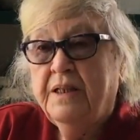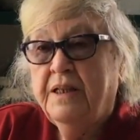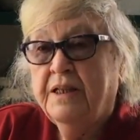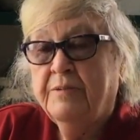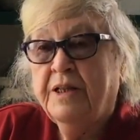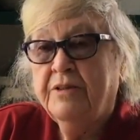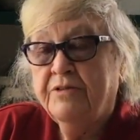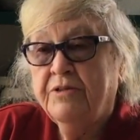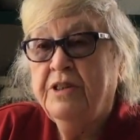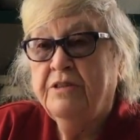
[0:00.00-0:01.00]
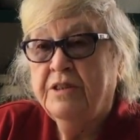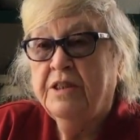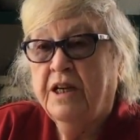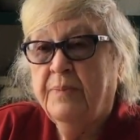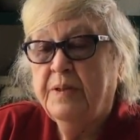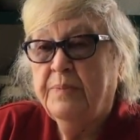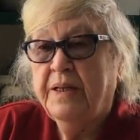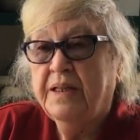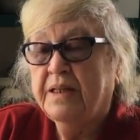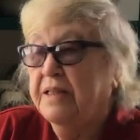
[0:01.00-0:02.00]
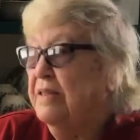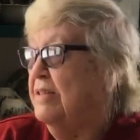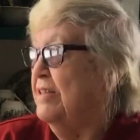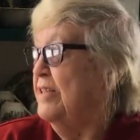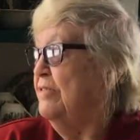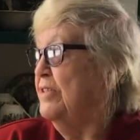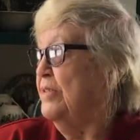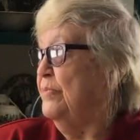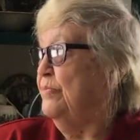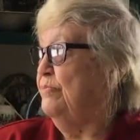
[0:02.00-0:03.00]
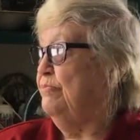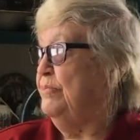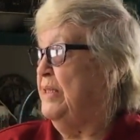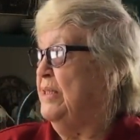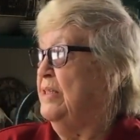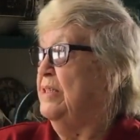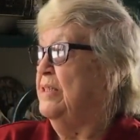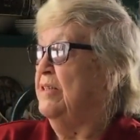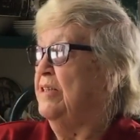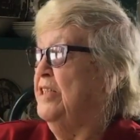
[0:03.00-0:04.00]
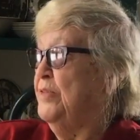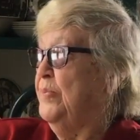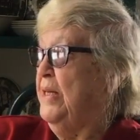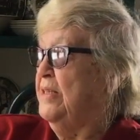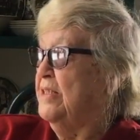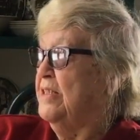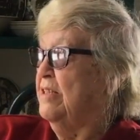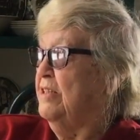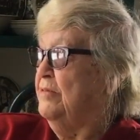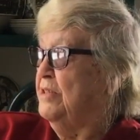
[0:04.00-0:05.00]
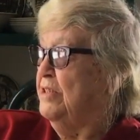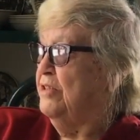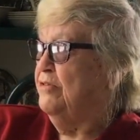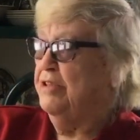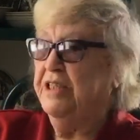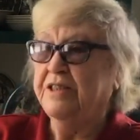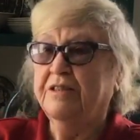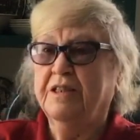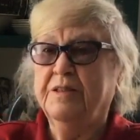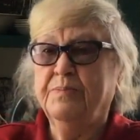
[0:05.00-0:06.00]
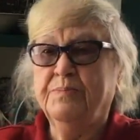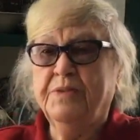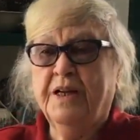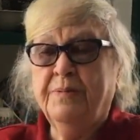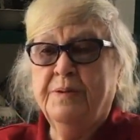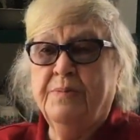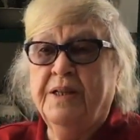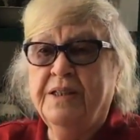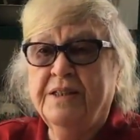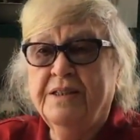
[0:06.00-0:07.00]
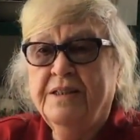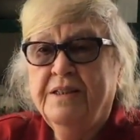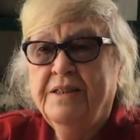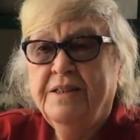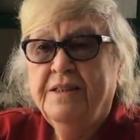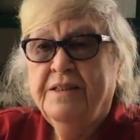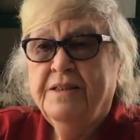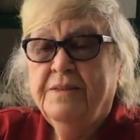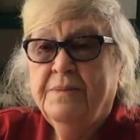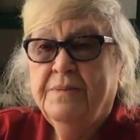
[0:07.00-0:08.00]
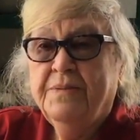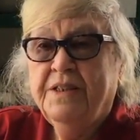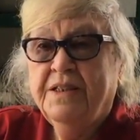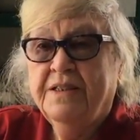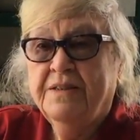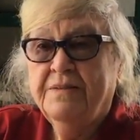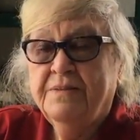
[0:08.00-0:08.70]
the water was right to the top of the bank, and there was a big ice pan stuck in one of the trees there on the top of the bank. Yeah.